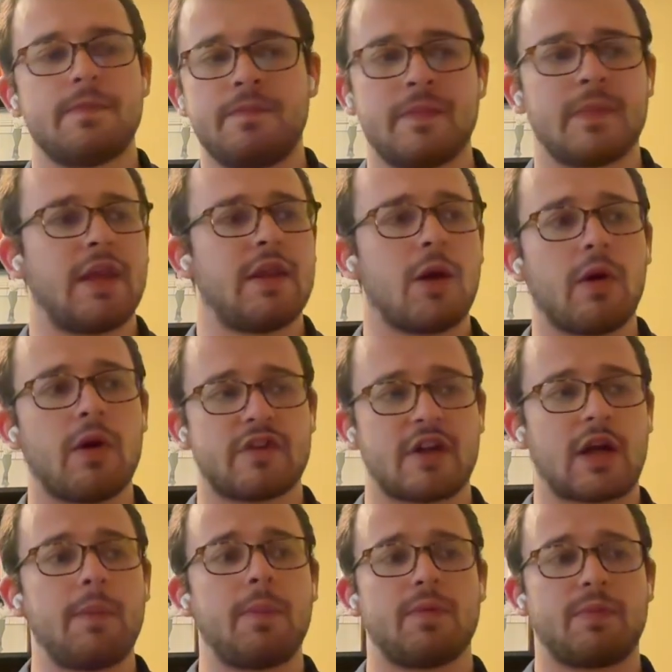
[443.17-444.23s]
there was
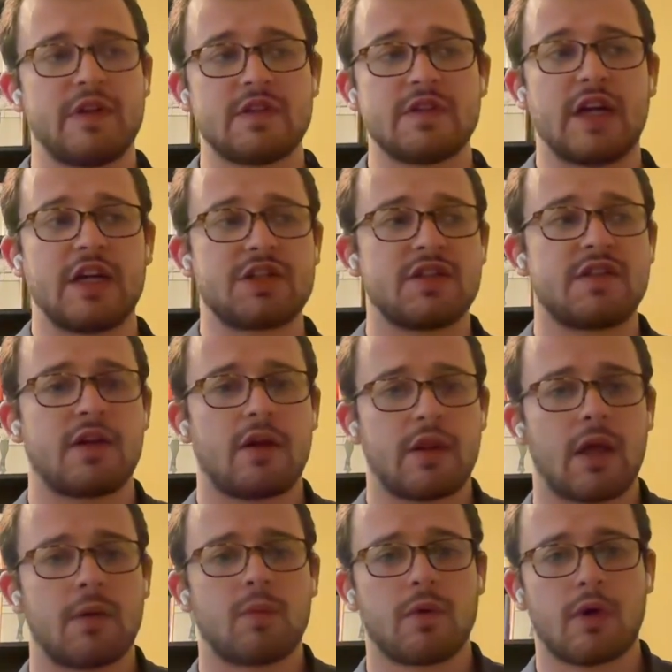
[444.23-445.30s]
a couple of presentations there
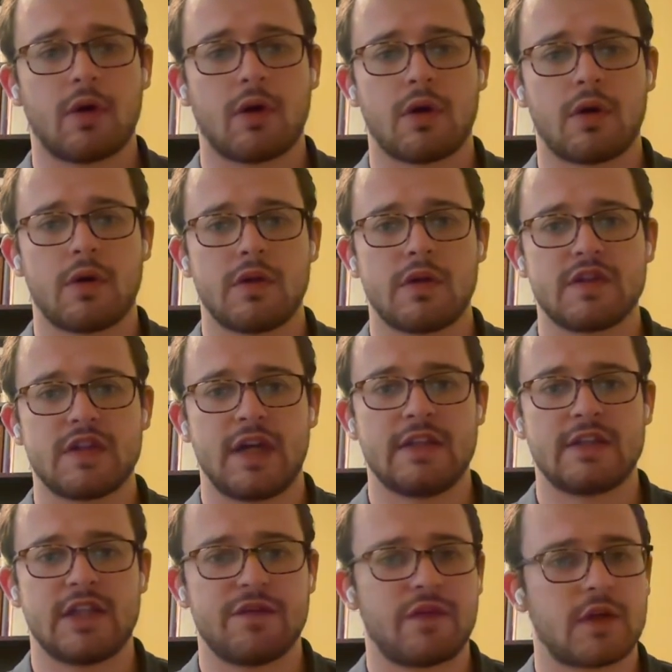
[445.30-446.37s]
that were
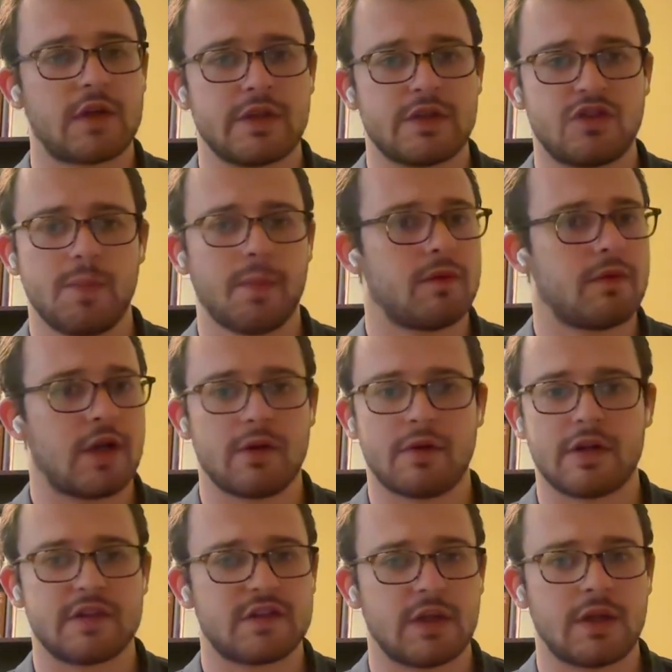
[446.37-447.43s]
scientifically super
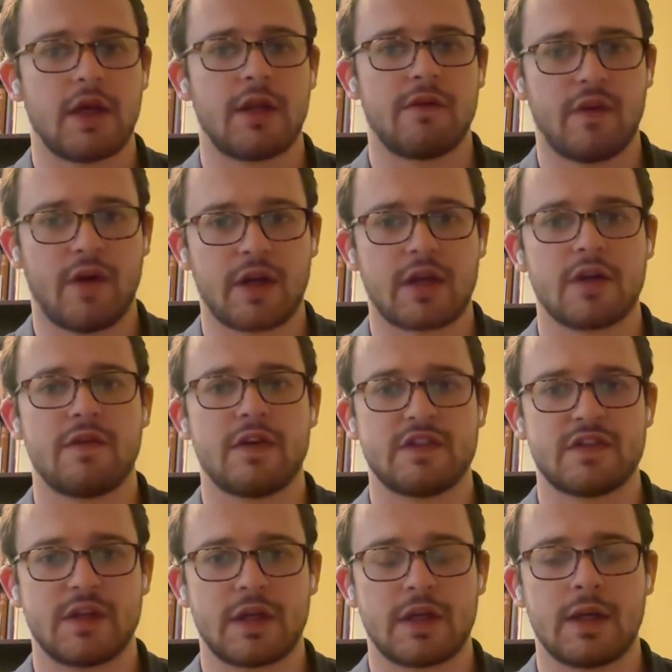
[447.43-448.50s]
rigorous and very
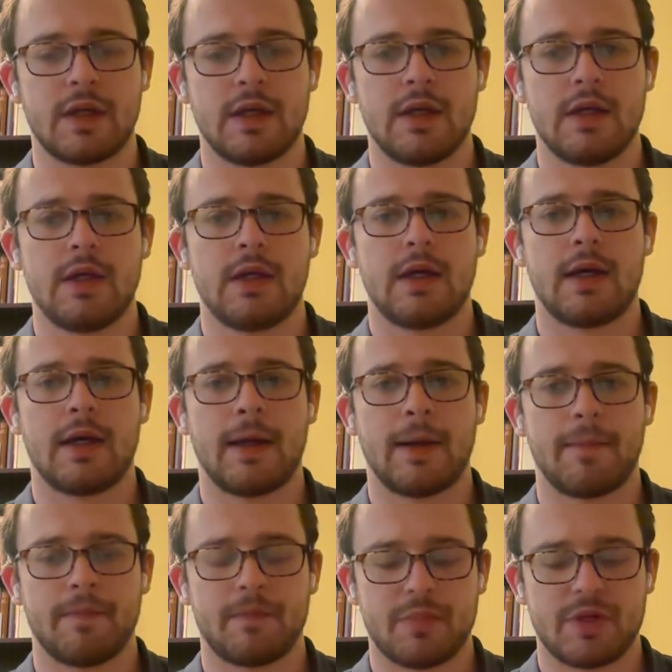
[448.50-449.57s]
convincing.
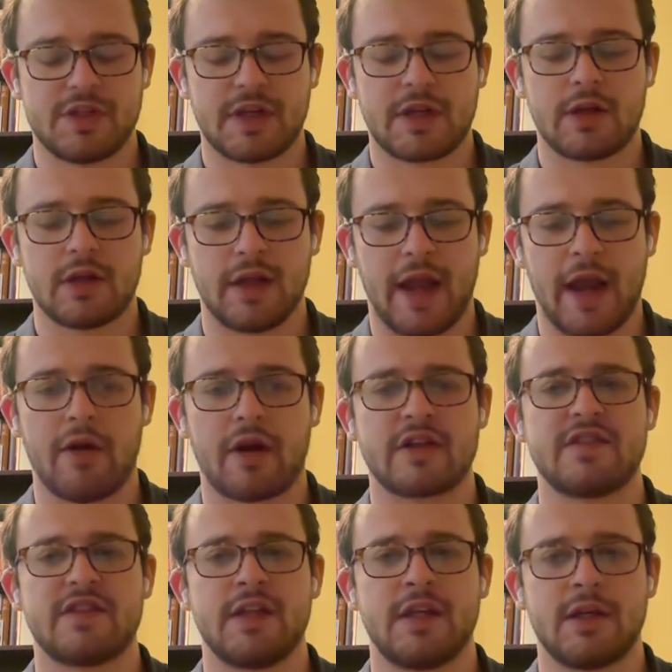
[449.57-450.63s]
Particularly
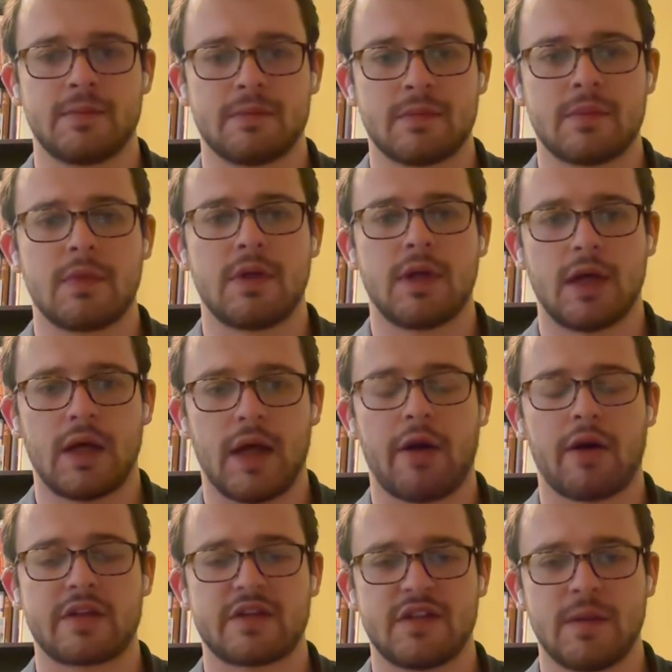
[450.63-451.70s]
Eric Ziem.
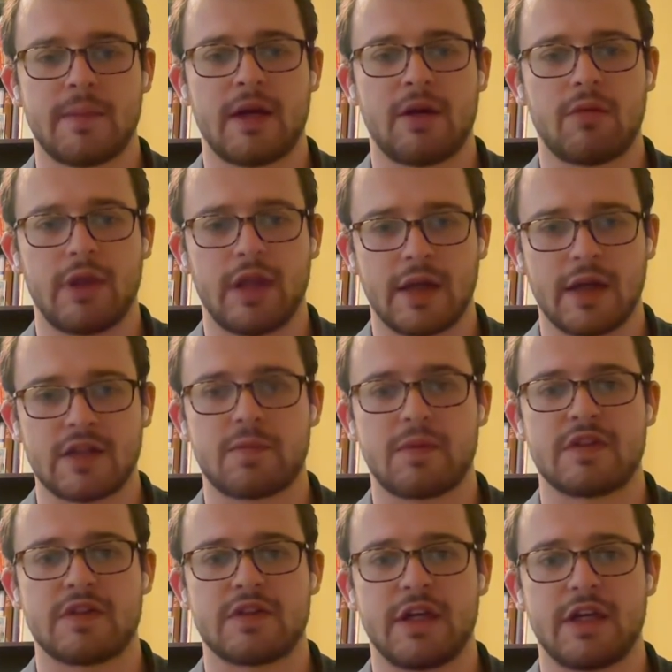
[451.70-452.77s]
Eric Ziem had a really nice
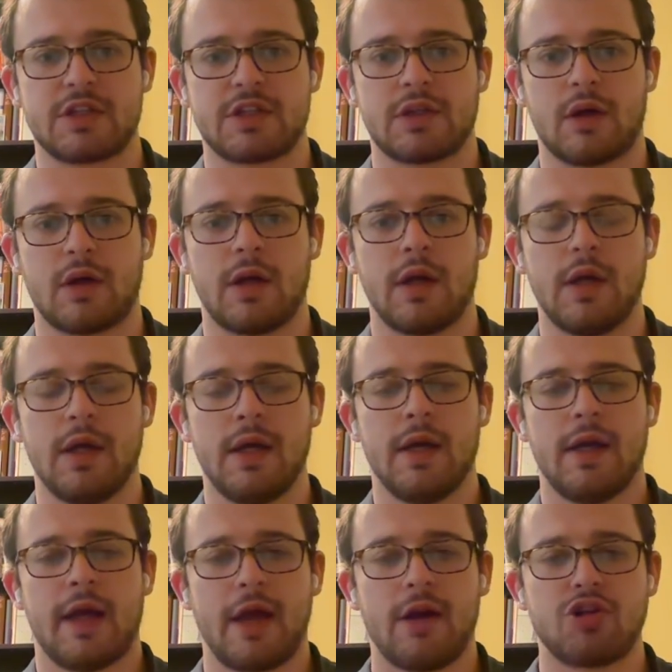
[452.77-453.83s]
presentation on
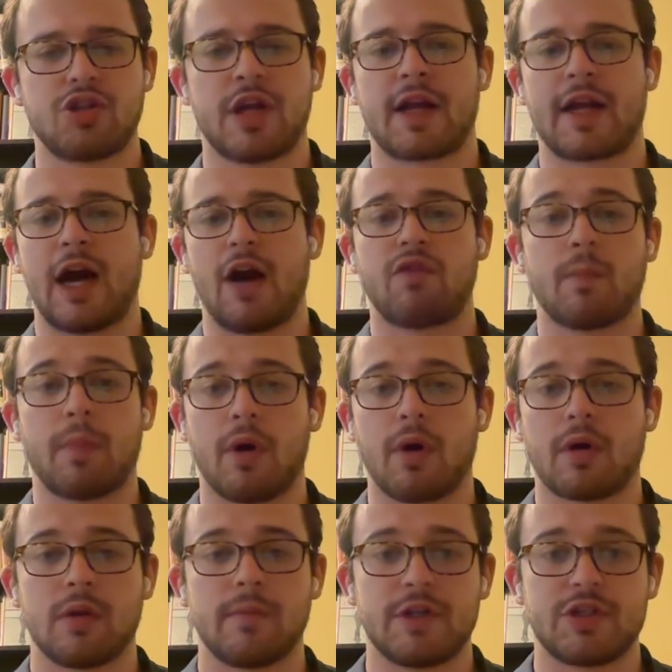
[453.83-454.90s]
energetic alpha
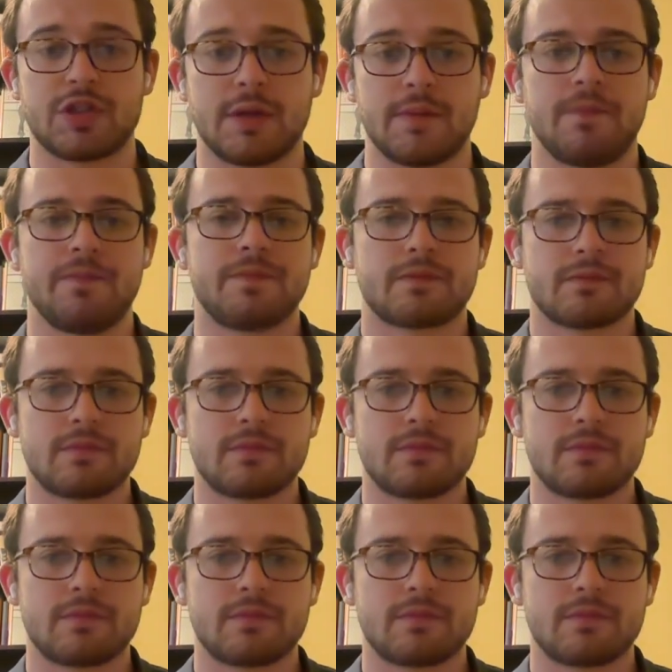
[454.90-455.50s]
particle emission.